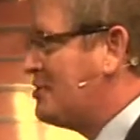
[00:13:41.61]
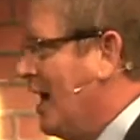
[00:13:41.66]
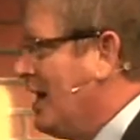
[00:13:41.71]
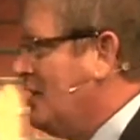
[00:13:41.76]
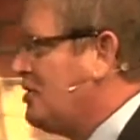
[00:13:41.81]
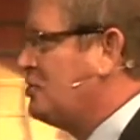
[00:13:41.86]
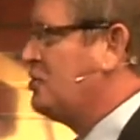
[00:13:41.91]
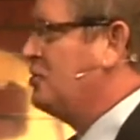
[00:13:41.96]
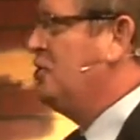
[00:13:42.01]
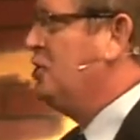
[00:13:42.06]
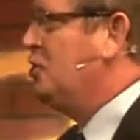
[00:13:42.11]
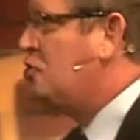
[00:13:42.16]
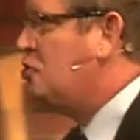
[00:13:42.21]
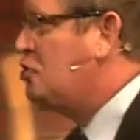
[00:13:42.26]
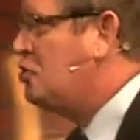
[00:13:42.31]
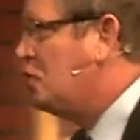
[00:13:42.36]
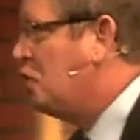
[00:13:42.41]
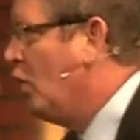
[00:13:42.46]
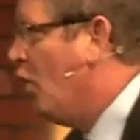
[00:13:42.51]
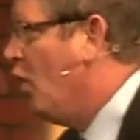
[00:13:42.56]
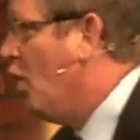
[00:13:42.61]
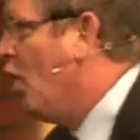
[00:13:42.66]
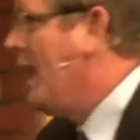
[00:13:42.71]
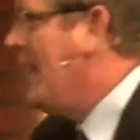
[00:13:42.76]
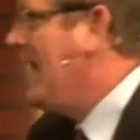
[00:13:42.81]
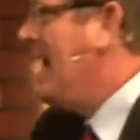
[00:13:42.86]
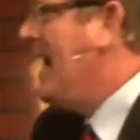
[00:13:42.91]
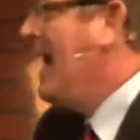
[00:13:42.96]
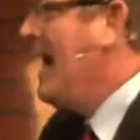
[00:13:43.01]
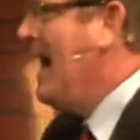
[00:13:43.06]
sucks the
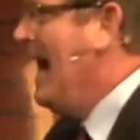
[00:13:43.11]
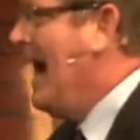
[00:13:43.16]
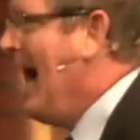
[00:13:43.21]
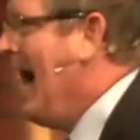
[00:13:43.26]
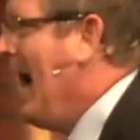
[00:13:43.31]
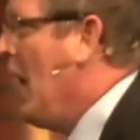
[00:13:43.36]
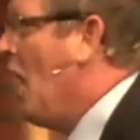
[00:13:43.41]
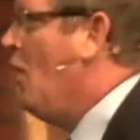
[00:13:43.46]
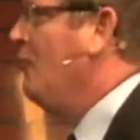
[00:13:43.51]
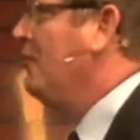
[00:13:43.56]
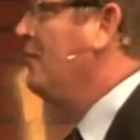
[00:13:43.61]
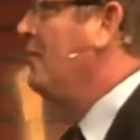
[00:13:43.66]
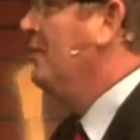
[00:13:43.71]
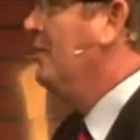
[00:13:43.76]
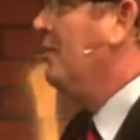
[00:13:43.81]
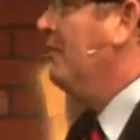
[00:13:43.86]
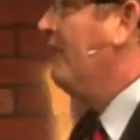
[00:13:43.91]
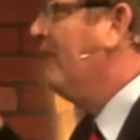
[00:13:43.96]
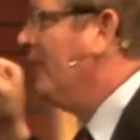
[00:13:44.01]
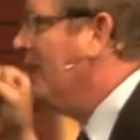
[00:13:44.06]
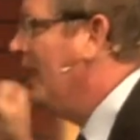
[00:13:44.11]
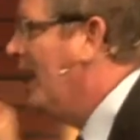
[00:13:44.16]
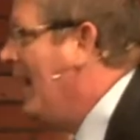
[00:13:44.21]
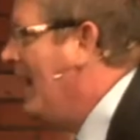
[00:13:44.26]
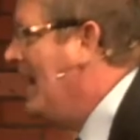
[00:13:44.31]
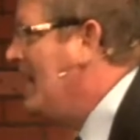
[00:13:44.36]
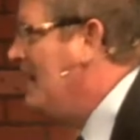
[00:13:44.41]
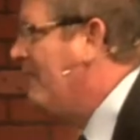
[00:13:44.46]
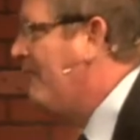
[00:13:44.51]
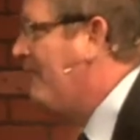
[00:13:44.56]
joy out of
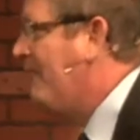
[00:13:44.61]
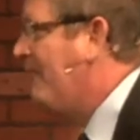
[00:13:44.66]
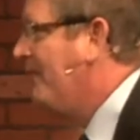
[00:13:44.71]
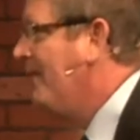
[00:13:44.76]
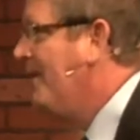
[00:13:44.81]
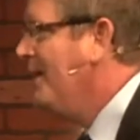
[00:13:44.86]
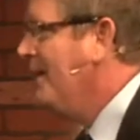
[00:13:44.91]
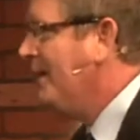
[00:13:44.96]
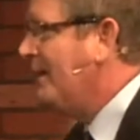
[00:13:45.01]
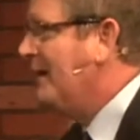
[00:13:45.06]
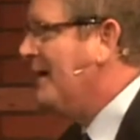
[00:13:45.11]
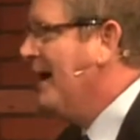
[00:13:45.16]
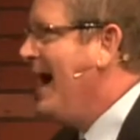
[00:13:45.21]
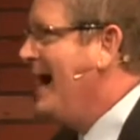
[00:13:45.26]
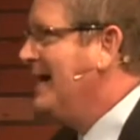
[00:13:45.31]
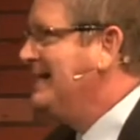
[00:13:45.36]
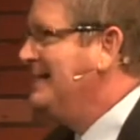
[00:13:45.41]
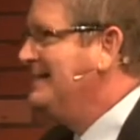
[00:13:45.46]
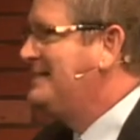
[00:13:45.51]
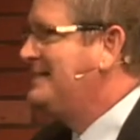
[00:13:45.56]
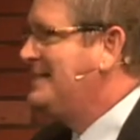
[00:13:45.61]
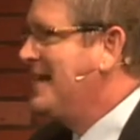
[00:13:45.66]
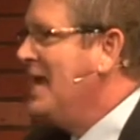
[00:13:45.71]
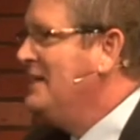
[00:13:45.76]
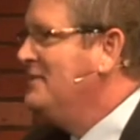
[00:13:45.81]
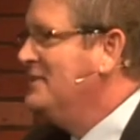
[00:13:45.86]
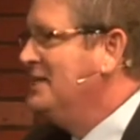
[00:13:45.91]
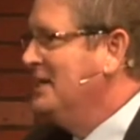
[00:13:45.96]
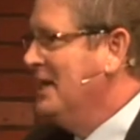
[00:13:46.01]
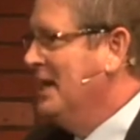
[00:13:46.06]
life. God
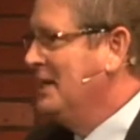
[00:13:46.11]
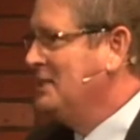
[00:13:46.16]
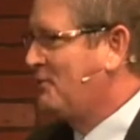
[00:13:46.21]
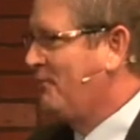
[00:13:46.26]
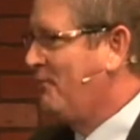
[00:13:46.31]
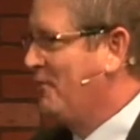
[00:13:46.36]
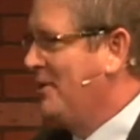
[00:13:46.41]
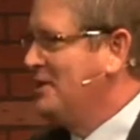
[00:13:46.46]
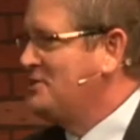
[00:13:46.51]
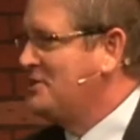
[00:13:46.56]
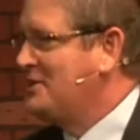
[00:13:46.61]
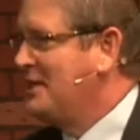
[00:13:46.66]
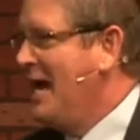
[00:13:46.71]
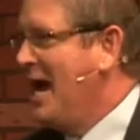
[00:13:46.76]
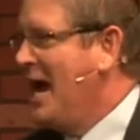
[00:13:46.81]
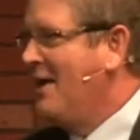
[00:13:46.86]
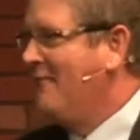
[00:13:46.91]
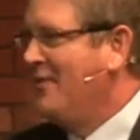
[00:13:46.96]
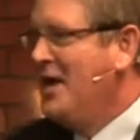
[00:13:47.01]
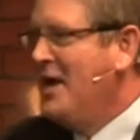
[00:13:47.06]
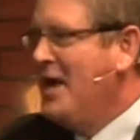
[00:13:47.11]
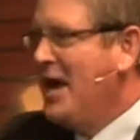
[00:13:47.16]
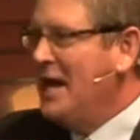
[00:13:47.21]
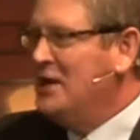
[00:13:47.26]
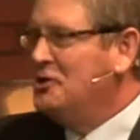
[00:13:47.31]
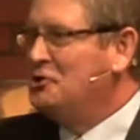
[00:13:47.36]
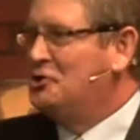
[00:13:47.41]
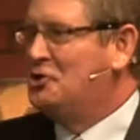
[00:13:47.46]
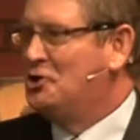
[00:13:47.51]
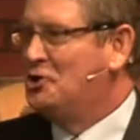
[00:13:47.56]
intended us for us to have a